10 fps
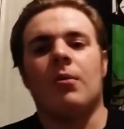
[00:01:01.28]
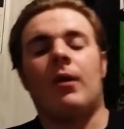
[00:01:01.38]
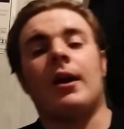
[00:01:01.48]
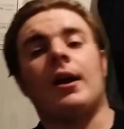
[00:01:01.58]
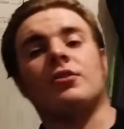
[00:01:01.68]

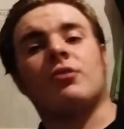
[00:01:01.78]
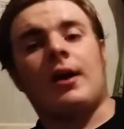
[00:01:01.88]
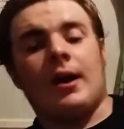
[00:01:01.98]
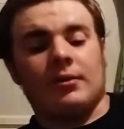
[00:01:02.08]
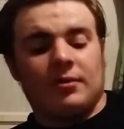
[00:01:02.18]
why not
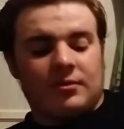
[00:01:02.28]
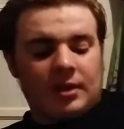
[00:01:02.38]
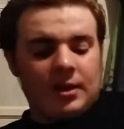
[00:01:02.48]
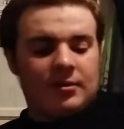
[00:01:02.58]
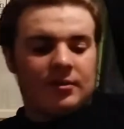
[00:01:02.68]
try out this
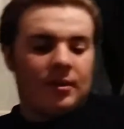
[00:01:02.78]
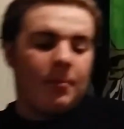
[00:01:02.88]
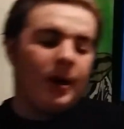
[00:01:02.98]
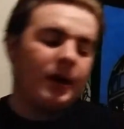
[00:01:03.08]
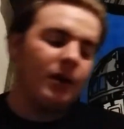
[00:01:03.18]
tea since I
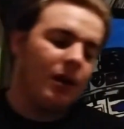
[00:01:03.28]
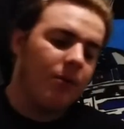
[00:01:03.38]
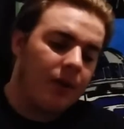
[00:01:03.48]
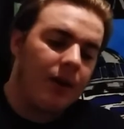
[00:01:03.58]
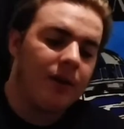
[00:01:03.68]
bought it
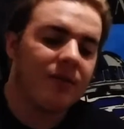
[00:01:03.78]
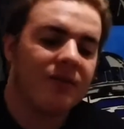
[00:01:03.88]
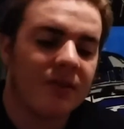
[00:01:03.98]
anyway? And